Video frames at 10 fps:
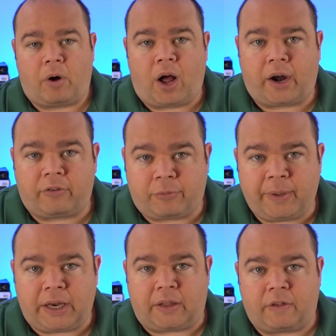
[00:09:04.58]
were honest
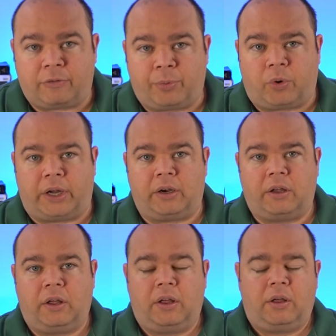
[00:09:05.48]
men at this point.
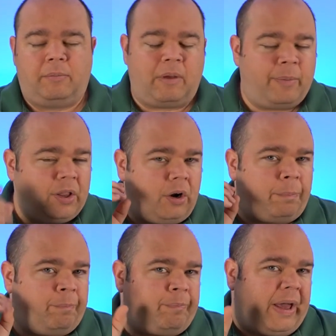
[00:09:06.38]
Maybe a
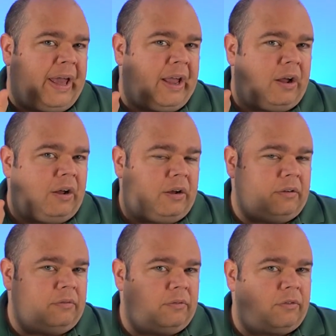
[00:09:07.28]
little
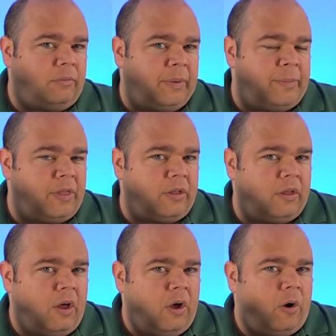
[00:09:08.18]
pang, maybe the
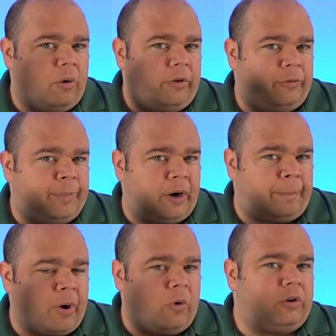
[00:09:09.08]
Holy
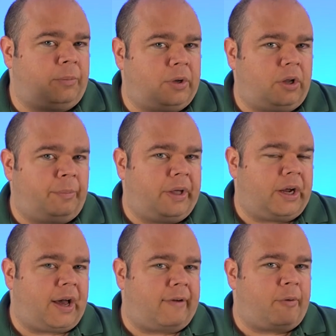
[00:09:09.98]
Spirit poked them a little bit.
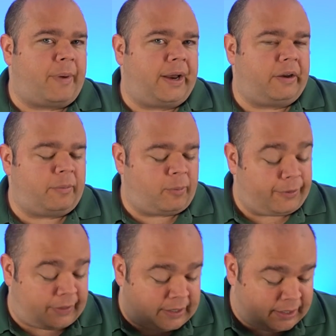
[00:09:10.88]
God reminded them
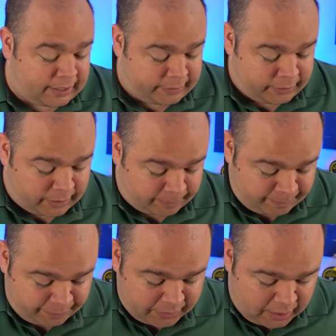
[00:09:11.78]
what they did. I don't know.
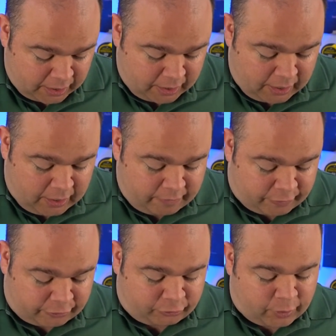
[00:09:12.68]

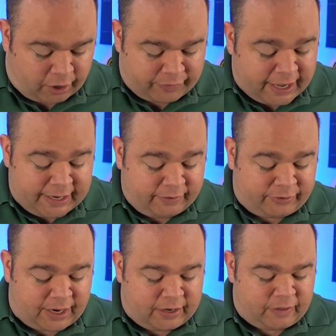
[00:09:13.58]
Verse 12, "Yet he
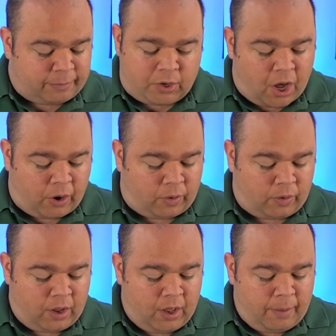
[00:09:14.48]
said to them, 'No,
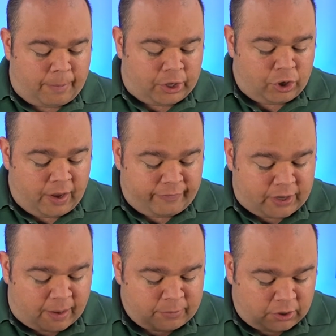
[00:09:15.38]
but you have
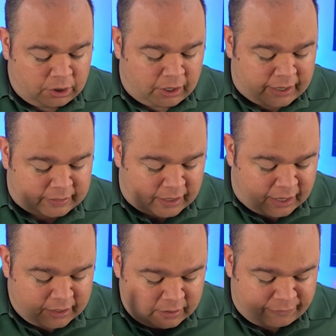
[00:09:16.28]
come to look at the
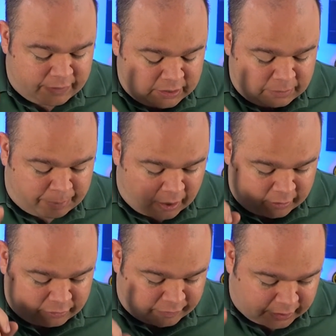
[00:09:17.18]
undefended
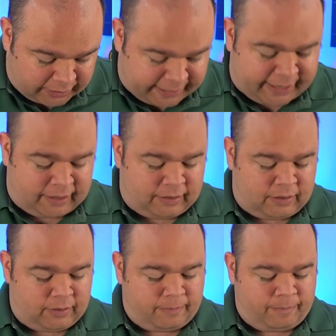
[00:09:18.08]
parts of our land.'